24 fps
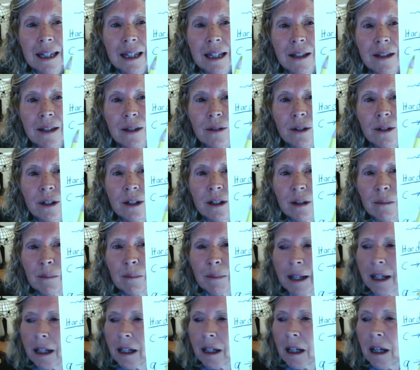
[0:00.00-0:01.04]
is going to
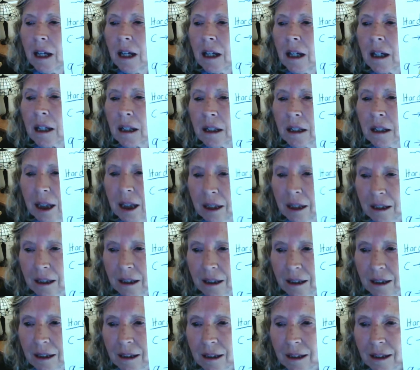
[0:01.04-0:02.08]
make k.
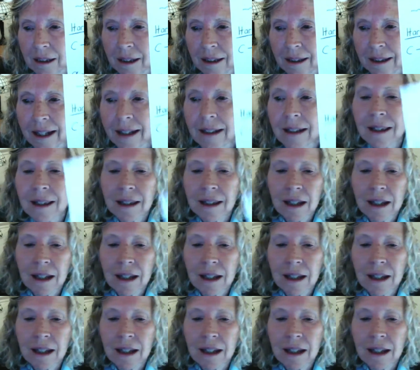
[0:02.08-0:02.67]
That's the